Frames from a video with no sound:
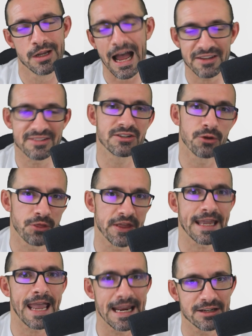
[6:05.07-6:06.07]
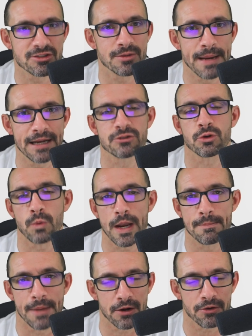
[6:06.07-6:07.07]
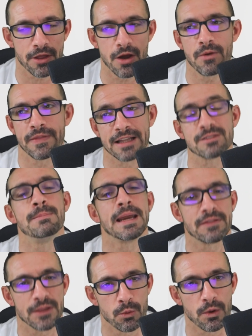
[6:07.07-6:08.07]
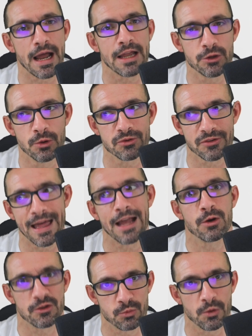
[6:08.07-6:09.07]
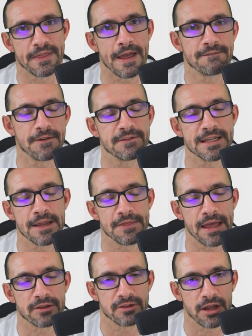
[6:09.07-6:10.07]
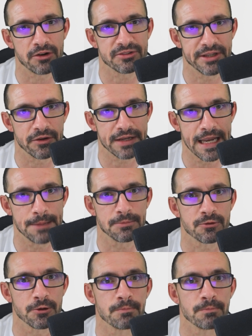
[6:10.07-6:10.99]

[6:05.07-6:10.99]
I still think age domains are way better though, and that's mainly what I use, and that is what that $58,000 sale came through.